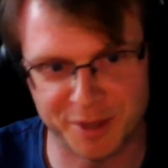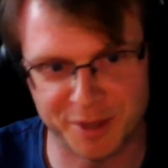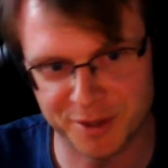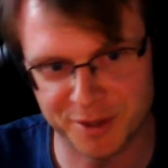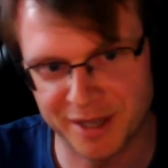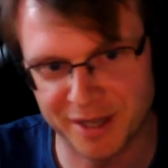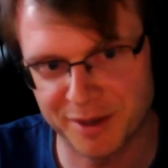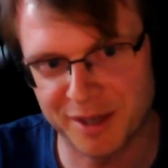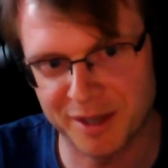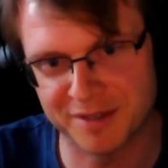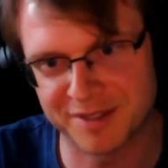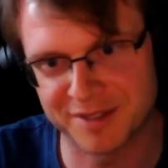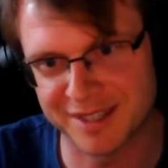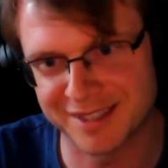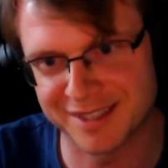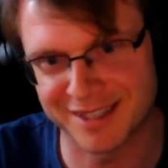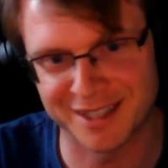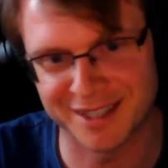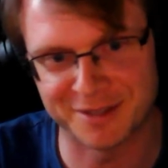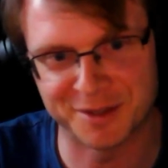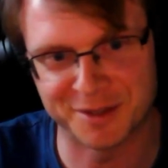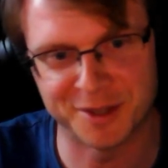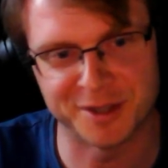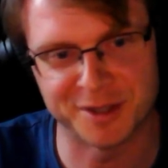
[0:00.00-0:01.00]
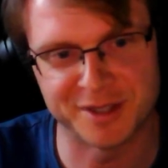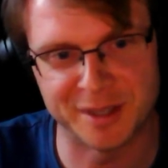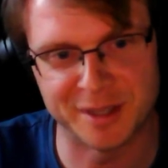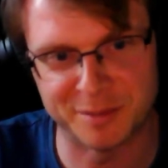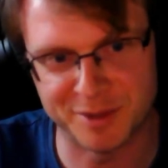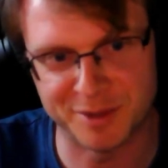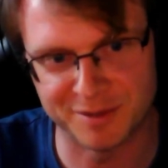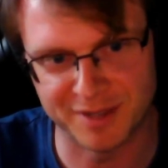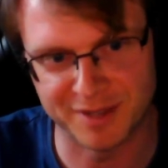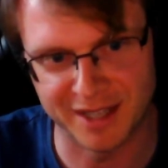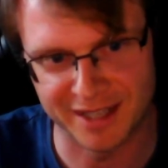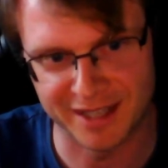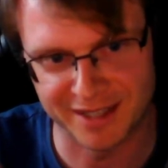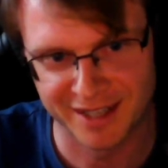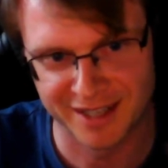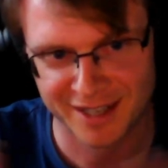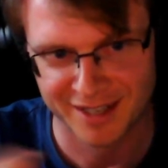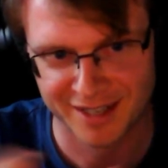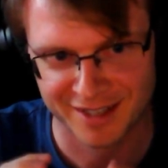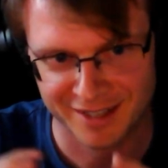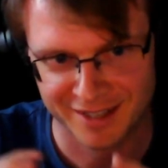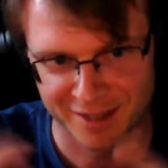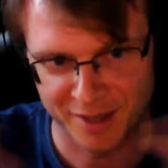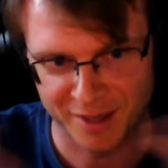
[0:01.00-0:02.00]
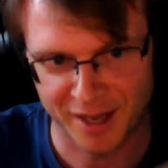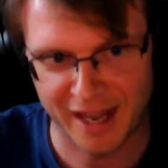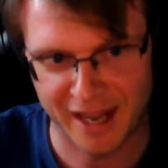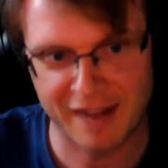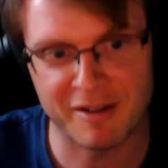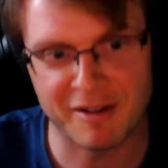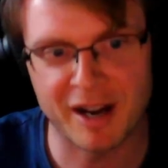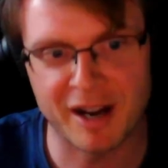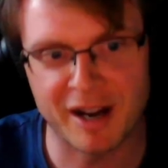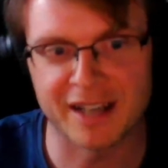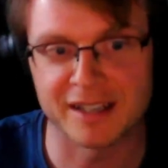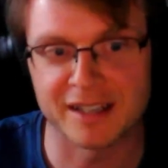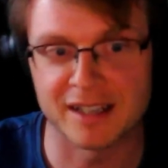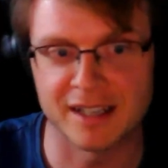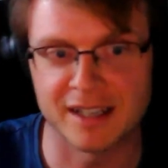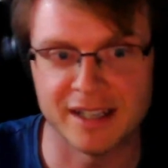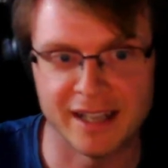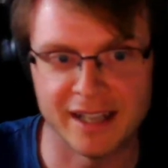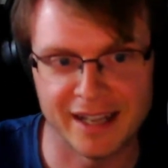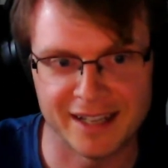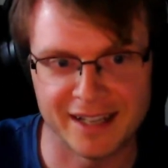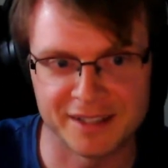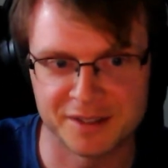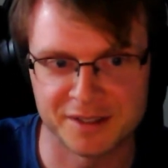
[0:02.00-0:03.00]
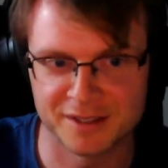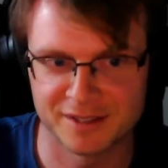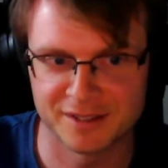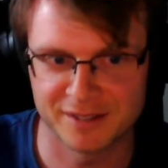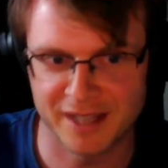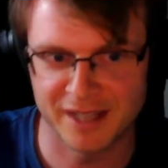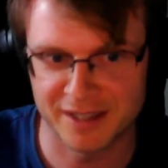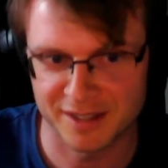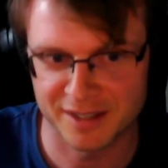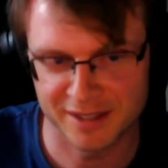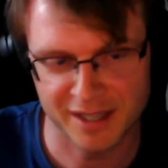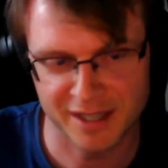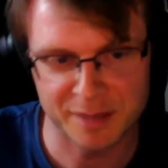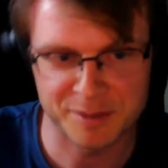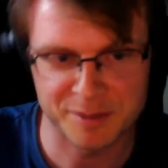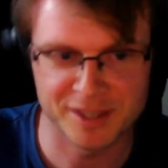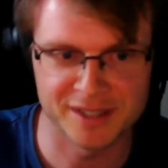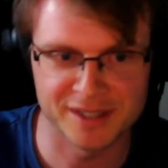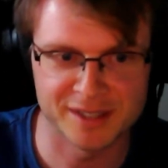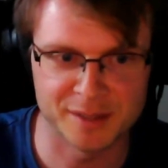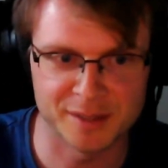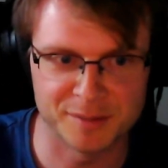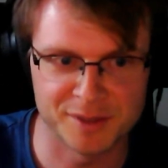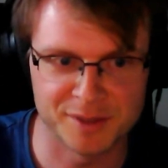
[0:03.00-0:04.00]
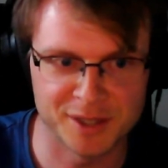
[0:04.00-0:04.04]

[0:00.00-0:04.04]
now have this kind of concept of like error handling as in the type system.